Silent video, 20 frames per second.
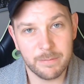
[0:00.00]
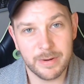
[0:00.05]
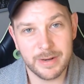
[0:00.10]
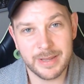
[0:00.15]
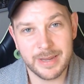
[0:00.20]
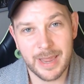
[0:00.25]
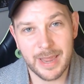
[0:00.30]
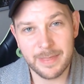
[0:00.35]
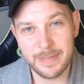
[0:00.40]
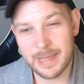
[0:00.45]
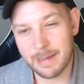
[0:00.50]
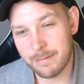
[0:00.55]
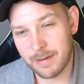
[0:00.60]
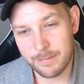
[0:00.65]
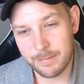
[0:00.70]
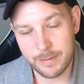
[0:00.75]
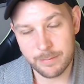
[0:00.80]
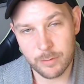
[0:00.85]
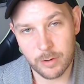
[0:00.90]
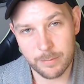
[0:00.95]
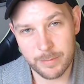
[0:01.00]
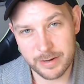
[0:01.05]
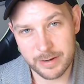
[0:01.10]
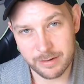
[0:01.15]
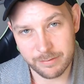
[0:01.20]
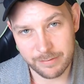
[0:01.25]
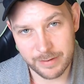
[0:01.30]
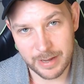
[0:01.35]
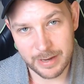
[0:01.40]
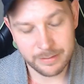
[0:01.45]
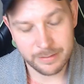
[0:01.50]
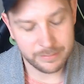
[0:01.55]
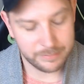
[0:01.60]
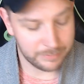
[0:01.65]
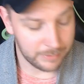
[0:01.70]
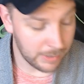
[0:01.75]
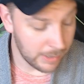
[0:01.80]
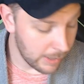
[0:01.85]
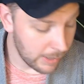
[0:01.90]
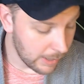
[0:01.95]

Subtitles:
but again, that might be more my device.